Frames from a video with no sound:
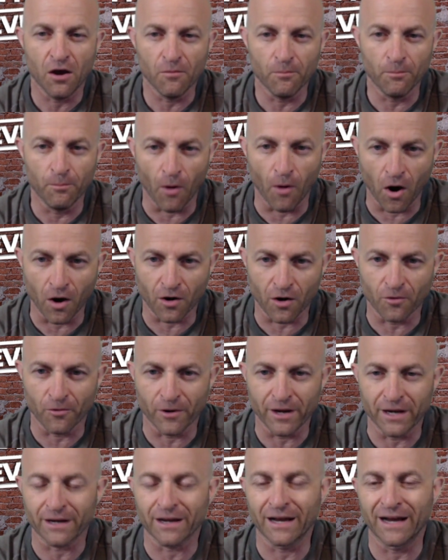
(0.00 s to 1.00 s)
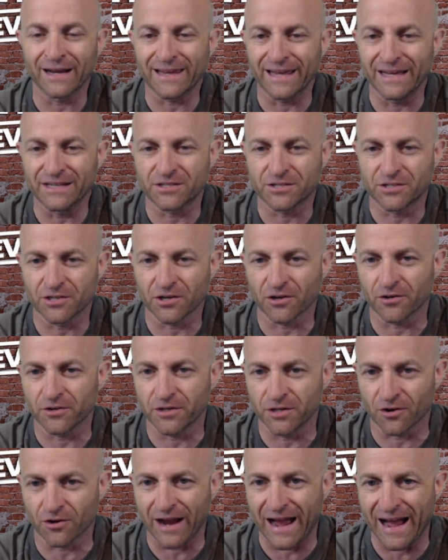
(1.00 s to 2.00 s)
borrowing against
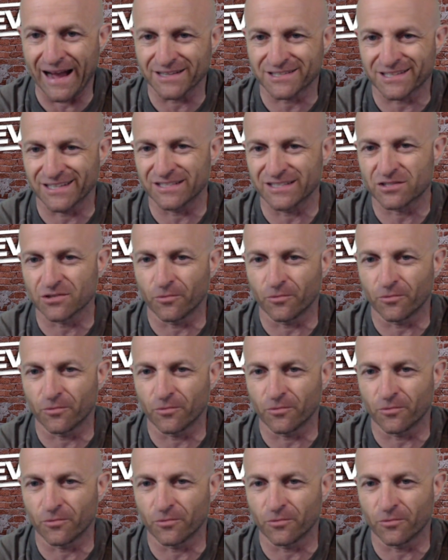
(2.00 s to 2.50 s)
your assets.